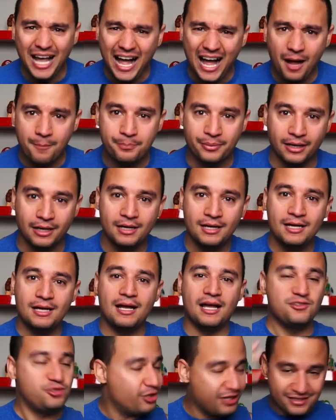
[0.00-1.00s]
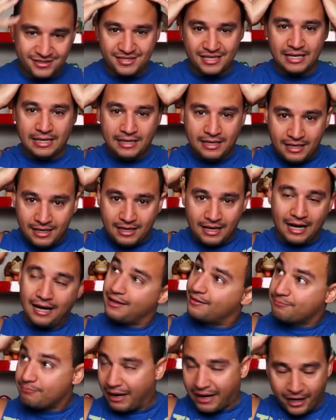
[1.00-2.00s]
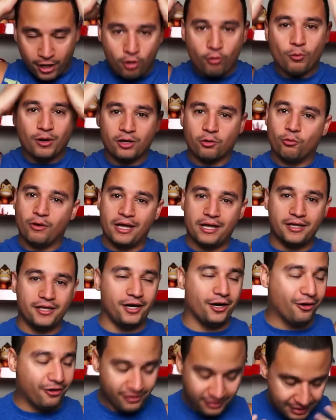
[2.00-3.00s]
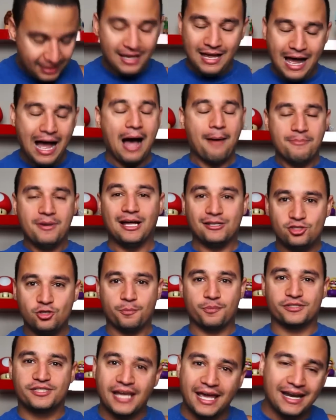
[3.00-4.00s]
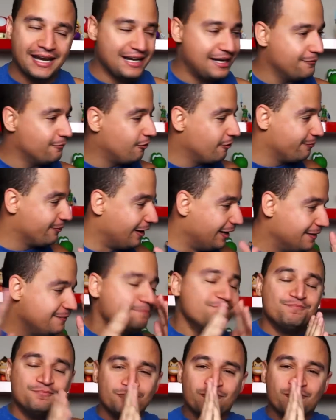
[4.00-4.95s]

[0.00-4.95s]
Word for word: up. As you can see, my hair went away. You know, I'm not Super Saiyan anymore, but